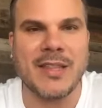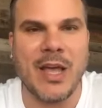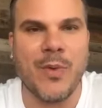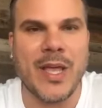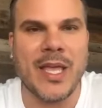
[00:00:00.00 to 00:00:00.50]
that
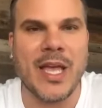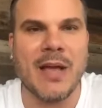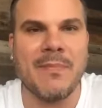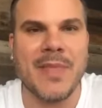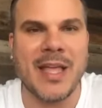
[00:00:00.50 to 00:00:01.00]
we
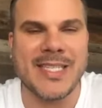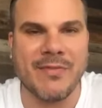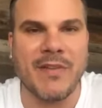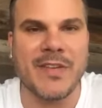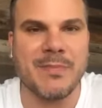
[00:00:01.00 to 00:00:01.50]
um, that
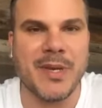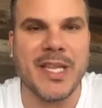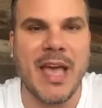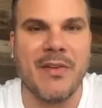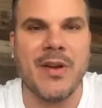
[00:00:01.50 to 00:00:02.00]
several of us put
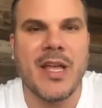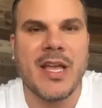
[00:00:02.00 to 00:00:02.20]
together